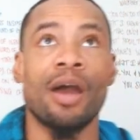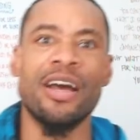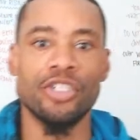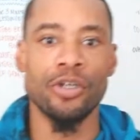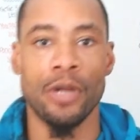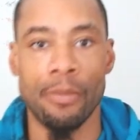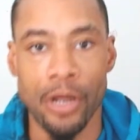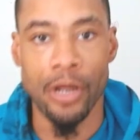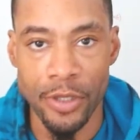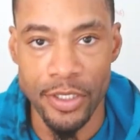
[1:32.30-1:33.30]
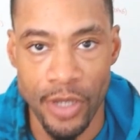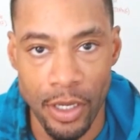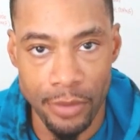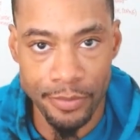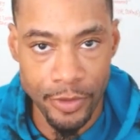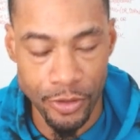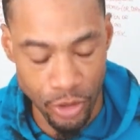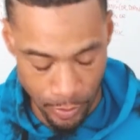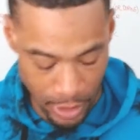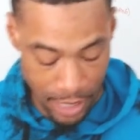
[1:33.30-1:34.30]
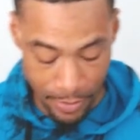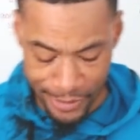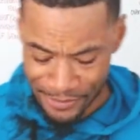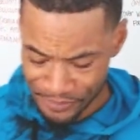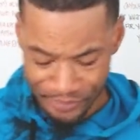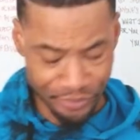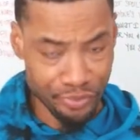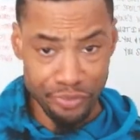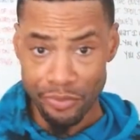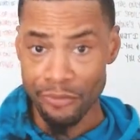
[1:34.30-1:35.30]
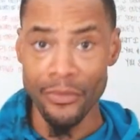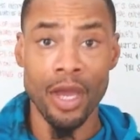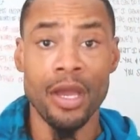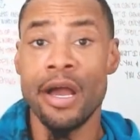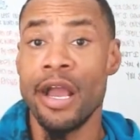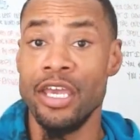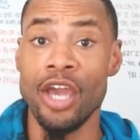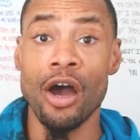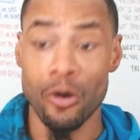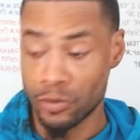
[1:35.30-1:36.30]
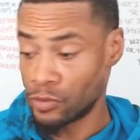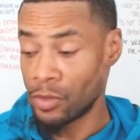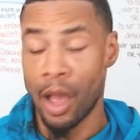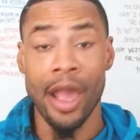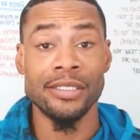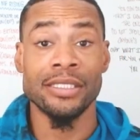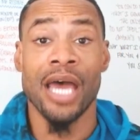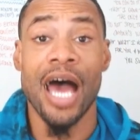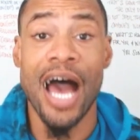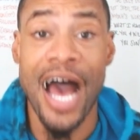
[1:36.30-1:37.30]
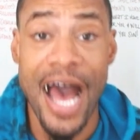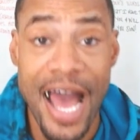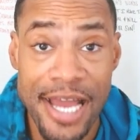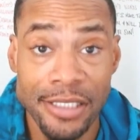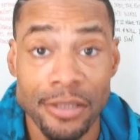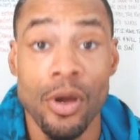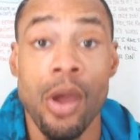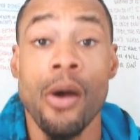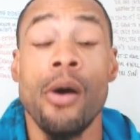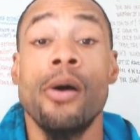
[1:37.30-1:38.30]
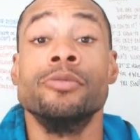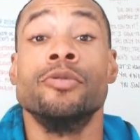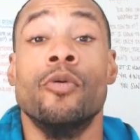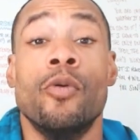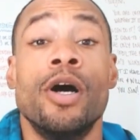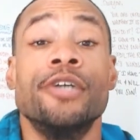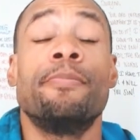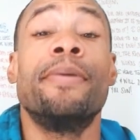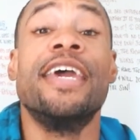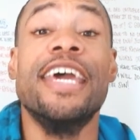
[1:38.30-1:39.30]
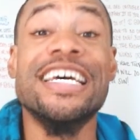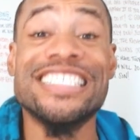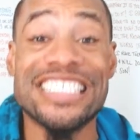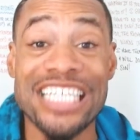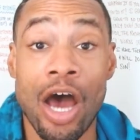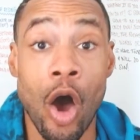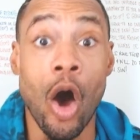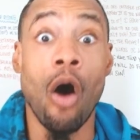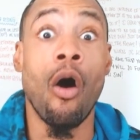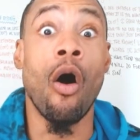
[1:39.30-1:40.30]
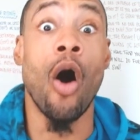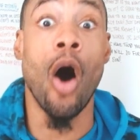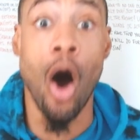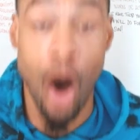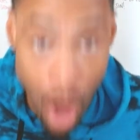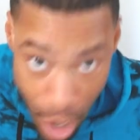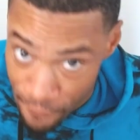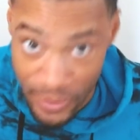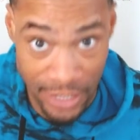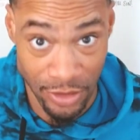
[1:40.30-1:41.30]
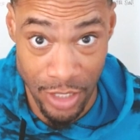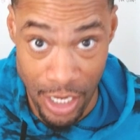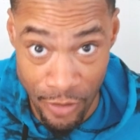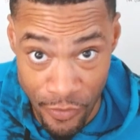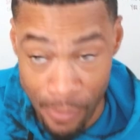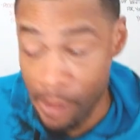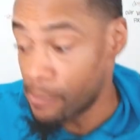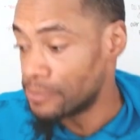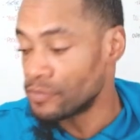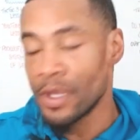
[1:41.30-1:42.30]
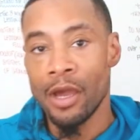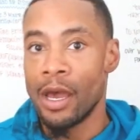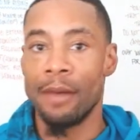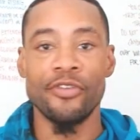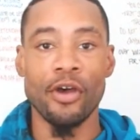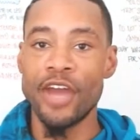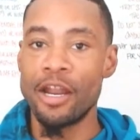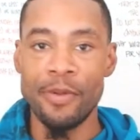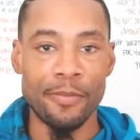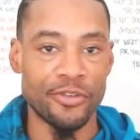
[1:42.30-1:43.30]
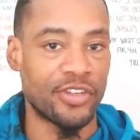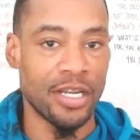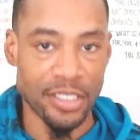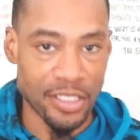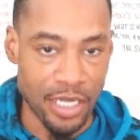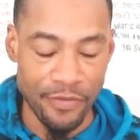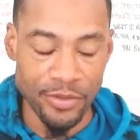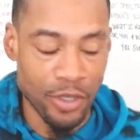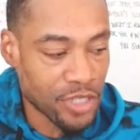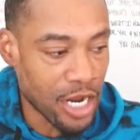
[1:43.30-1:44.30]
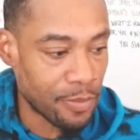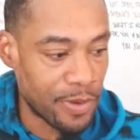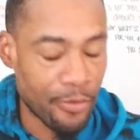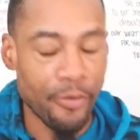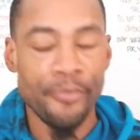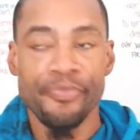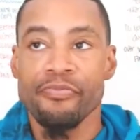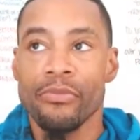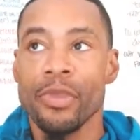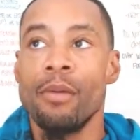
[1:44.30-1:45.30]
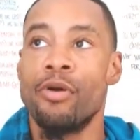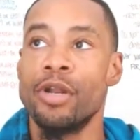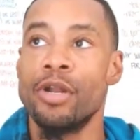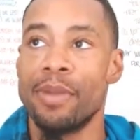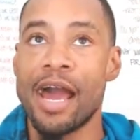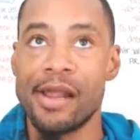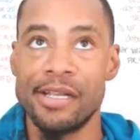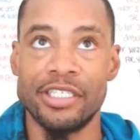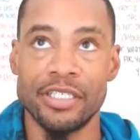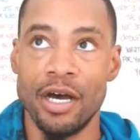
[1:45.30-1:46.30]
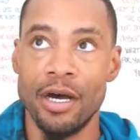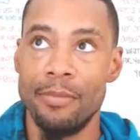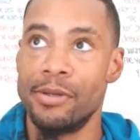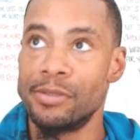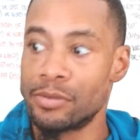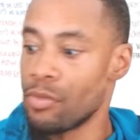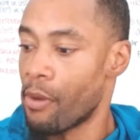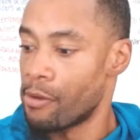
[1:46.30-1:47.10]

I'm not sure when I'm gonna put this on YouTube or not, but yo, I was pissed off yesterday. You feel me? I'm so tired of people stealing stuff. I'm so tired of people putting blockages up